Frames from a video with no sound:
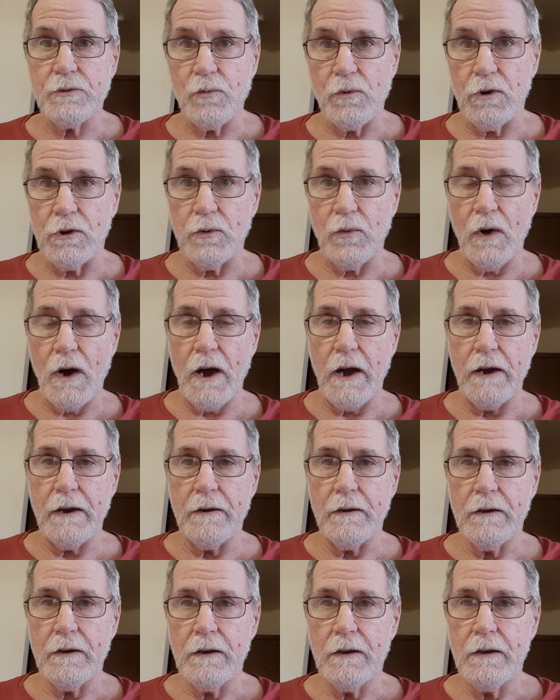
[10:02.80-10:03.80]
worldwide
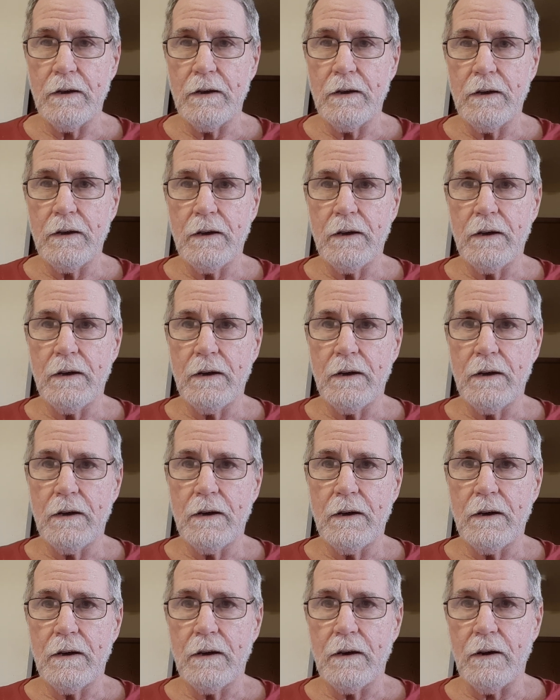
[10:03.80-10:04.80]

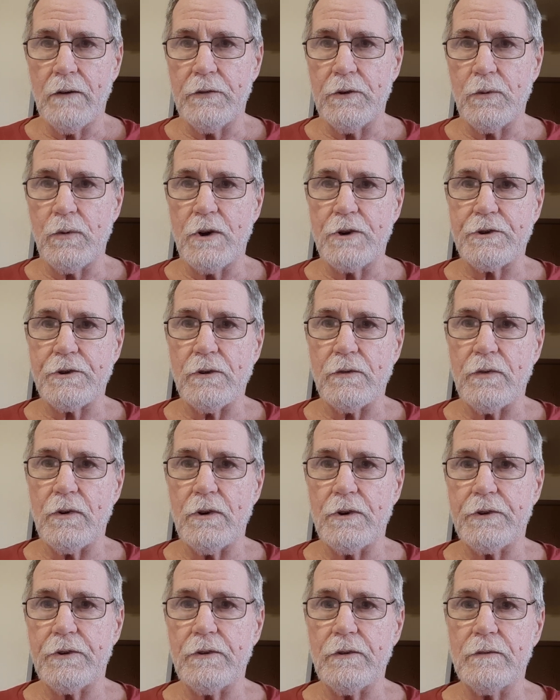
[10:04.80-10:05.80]
of the original
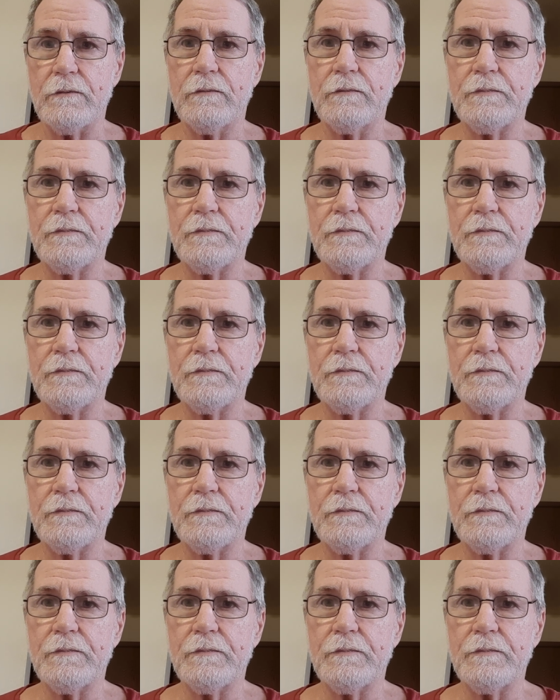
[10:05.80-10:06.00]
version